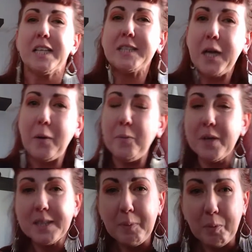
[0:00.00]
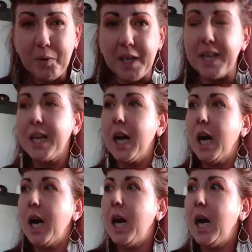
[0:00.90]
So, what's my point?
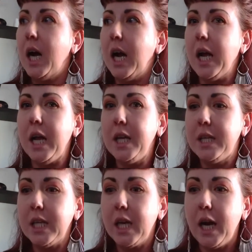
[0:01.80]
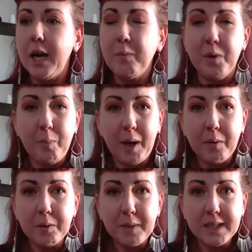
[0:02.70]
Uh, did I
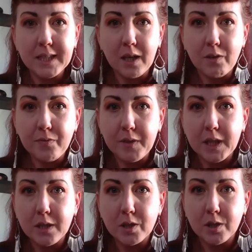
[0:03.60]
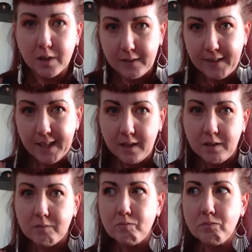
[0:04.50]
willpower myself into living?
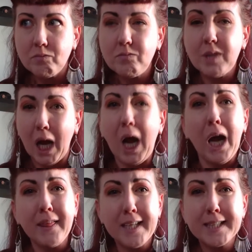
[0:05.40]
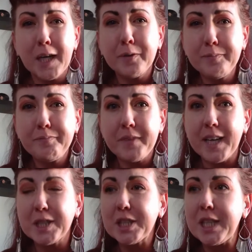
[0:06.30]
I think so.
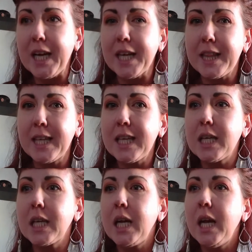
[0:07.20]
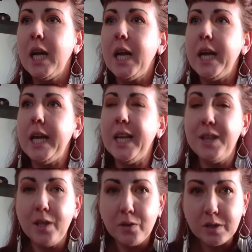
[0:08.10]
Actually, I think in
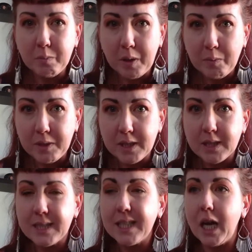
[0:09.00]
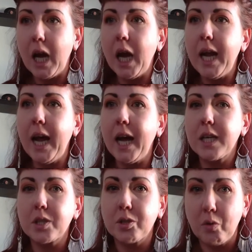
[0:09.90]
those moments I had a
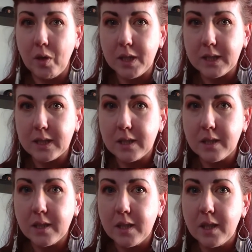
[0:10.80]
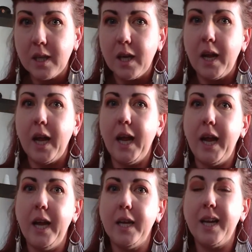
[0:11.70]
choice.
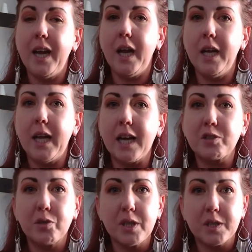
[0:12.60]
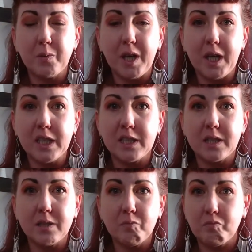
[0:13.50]
And and that choice
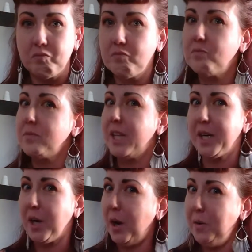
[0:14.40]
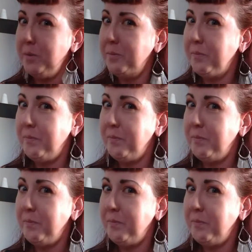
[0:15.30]
was let go